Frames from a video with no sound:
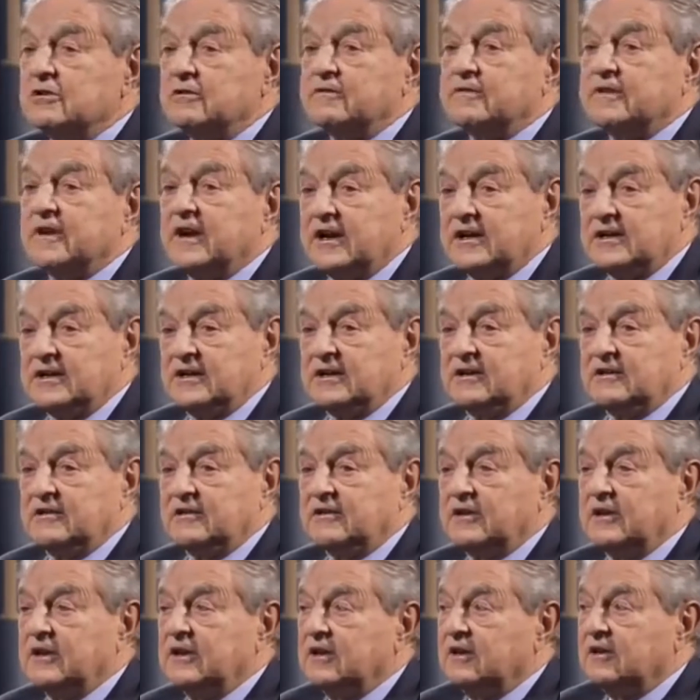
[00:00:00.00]
of
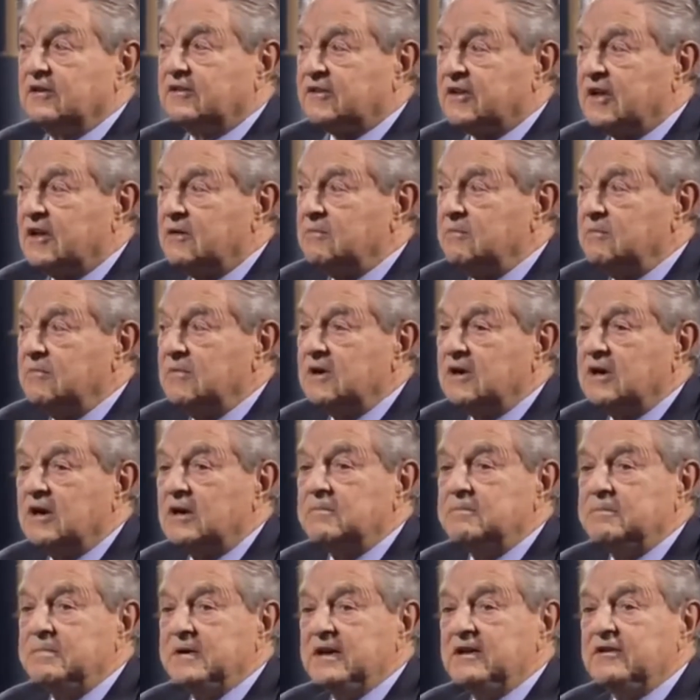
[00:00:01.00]
credit. Some
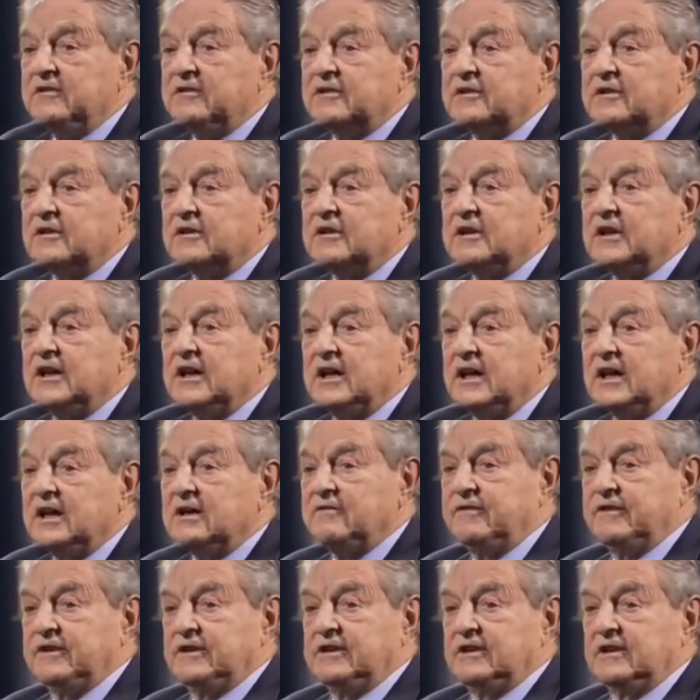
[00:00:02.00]
are based on
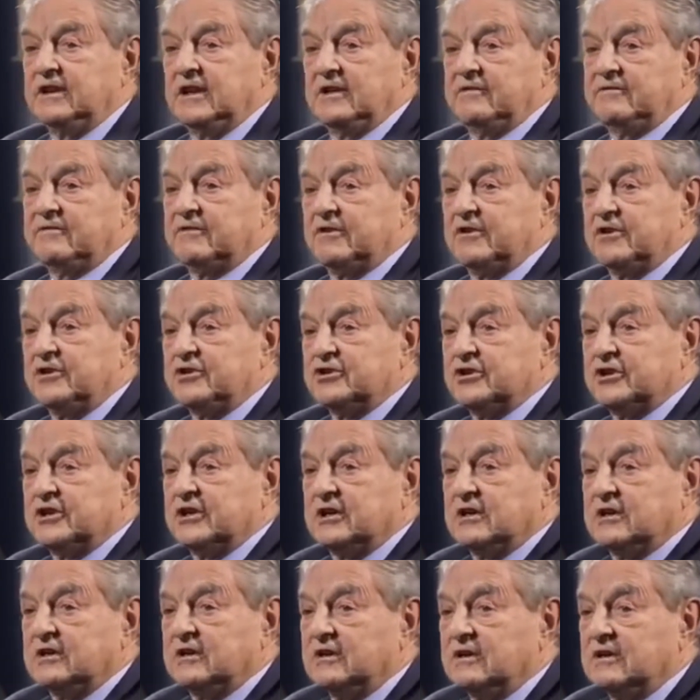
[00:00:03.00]
equity
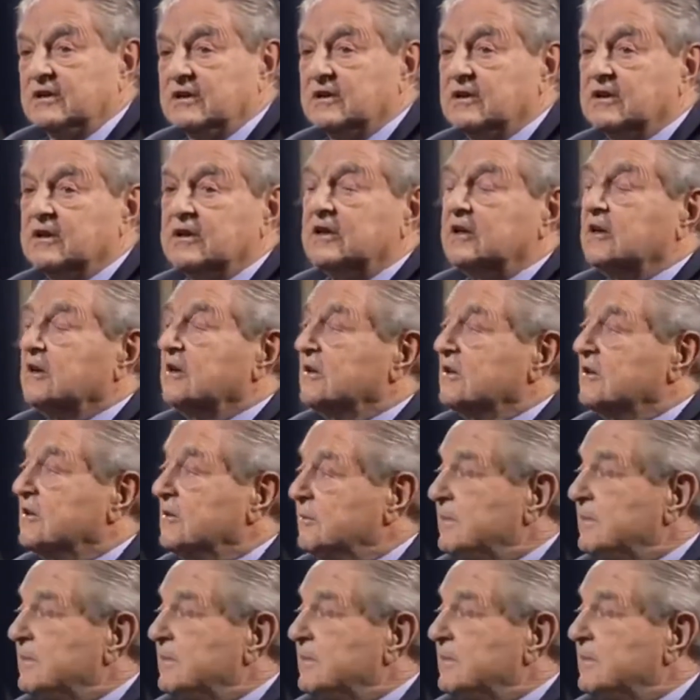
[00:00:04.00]
leveraging. The